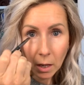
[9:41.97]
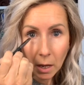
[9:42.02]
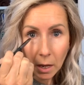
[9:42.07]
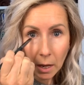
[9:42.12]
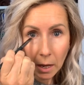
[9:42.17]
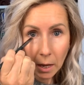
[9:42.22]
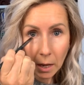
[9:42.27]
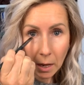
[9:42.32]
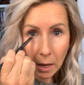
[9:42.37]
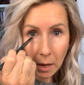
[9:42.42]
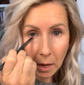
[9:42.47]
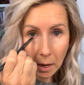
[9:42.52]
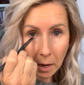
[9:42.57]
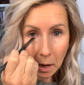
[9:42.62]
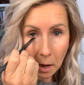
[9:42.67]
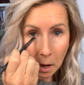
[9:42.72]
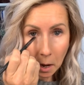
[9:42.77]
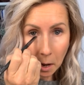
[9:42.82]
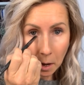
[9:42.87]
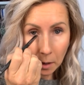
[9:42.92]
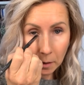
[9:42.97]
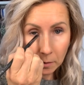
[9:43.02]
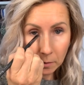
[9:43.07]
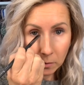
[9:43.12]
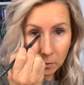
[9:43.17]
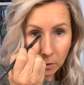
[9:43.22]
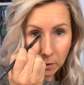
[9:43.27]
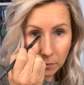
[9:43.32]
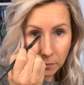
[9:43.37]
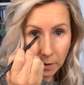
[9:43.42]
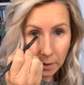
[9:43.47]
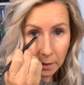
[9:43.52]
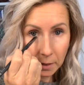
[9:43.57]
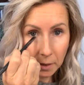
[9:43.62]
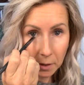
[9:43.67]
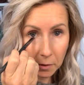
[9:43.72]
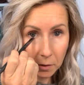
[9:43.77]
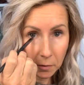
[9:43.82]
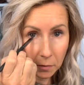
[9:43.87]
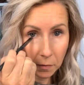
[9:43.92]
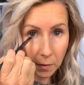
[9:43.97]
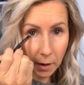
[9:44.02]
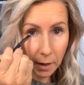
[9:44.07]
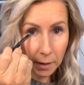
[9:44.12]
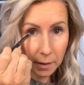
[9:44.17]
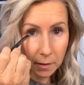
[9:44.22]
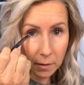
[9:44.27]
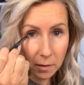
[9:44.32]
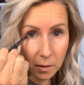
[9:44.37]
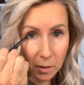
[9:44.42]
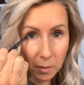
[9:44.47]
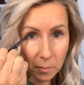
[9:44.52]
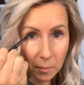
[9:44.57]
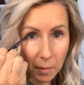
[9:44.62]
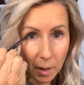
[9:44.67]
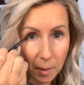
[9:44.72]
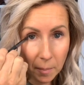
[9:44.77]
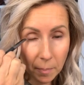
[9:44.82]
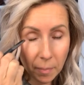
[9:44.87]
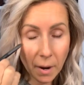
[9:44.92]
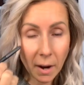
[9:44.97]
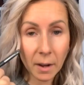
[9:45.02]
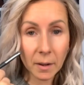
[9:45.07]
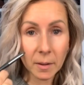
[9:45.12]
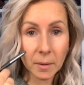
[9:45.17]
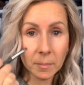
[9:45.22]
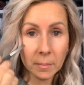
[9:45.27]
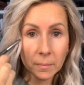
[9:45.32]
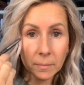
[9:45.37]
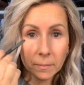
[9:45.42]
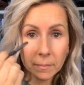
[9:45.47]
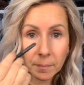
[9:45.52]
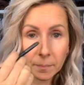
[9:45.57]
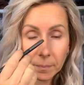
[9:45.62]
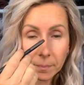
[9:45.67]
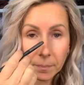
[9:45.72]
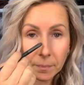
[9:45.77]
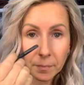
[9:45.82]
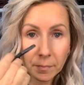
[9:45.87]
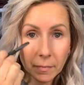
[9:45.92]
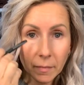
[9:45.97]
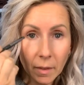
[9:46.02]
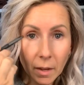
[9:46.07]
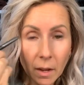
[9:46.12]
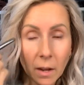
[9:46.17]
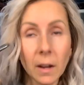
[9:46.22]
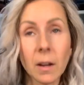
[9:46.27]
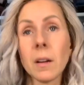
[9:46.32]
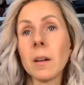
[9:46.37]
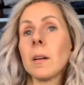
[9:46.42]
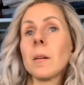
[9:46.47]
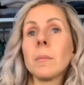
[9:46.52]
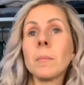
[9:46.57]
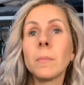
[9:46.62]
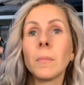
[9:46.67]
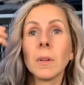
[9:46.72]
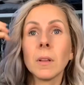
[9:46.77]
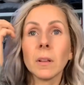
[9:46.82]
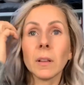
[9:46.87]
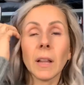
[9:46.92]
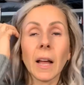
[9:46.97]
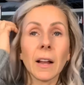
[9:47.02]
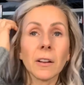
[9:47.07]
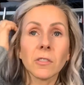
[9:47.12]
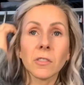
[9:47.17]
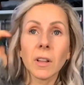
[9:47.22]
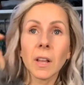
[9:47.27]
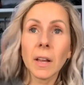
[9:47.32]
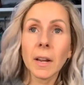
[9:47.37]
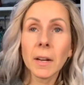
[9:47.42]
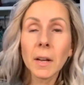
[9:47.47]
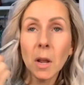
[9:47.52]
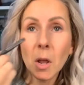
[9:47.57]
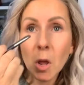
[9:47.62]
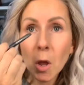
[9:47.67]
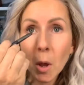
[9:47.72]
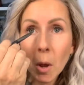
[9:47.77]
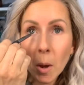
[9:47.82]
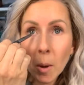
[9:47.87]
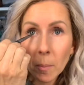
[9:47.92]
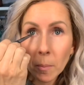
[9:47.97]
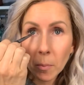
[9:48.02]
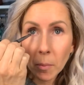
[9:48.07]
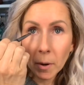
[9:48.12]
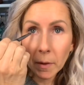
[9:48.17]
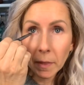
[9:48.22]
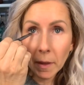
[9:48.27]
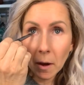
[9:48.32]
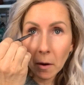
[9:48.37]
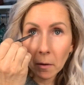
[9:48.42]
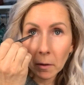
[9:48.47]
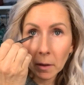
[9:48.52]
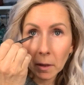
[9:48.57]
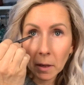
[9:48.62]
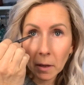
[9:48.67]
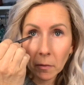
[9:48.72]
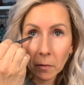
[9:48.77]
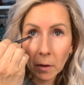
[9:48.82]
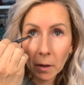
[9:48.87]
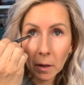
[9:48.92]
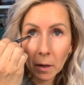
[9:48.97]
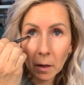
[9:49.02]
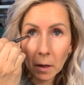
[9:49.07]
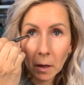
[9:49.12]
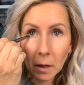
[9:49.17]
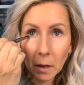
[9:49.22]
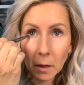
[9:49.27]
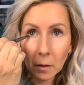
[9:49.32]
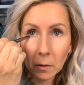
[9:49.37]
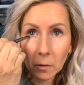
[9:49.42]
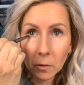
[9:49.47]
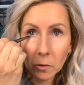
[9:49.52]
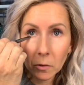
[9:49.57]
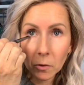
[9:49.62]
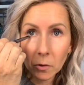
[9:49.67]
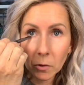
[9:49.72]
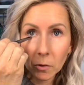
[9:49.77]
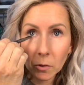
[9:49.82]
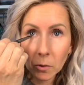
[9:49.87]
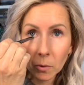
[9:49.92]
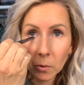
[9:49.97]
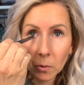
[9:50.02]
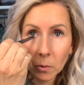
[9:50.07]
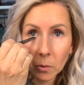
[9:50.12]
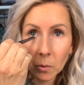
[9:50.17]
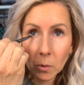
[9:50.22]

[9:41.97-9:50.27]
And so I find that it defines my bottom lash line without giving it too